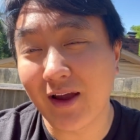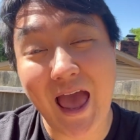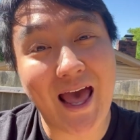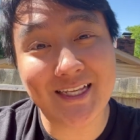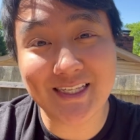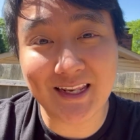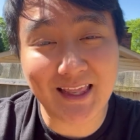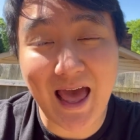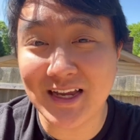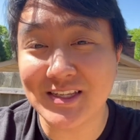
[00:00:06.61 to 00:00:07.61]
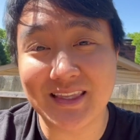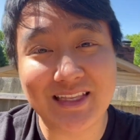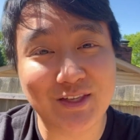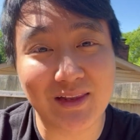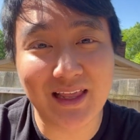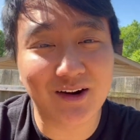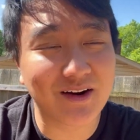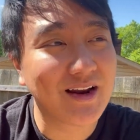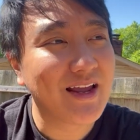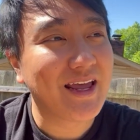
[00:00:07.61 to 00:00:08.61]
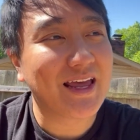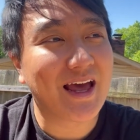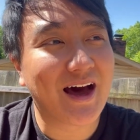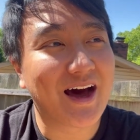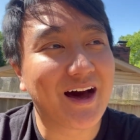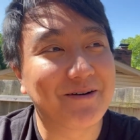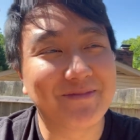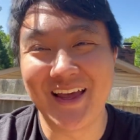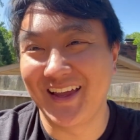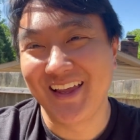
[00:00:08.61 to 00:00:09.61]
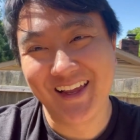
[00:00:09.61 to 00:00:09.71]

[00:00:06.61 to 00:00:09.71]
or accidental litter. I